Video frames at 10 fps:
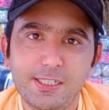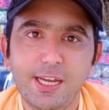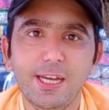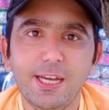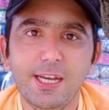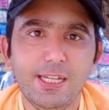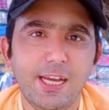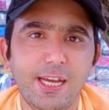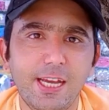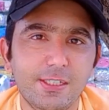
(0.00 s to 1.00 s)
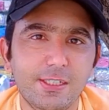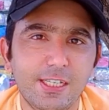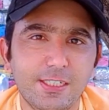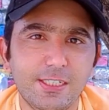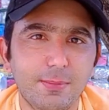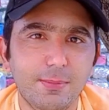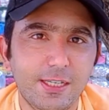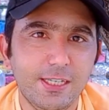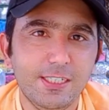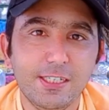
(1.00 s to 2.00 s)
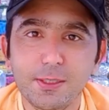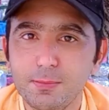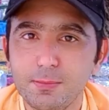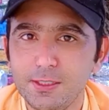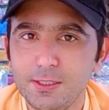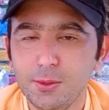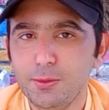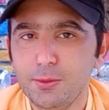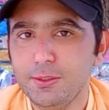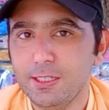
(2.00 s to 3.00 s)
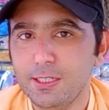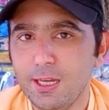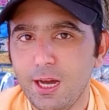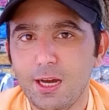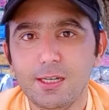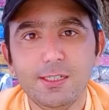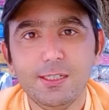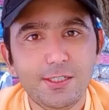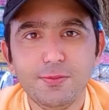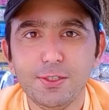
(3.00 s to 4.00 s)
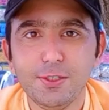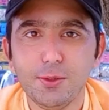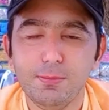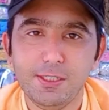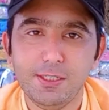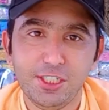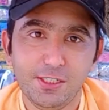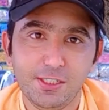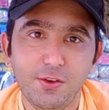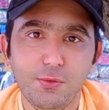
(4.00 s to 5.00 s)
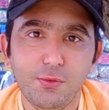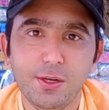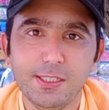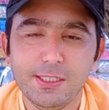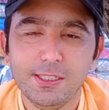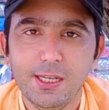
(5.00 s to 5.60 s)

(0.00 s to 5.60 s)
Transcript: try a slight variation by adding numbers or using a different combination of words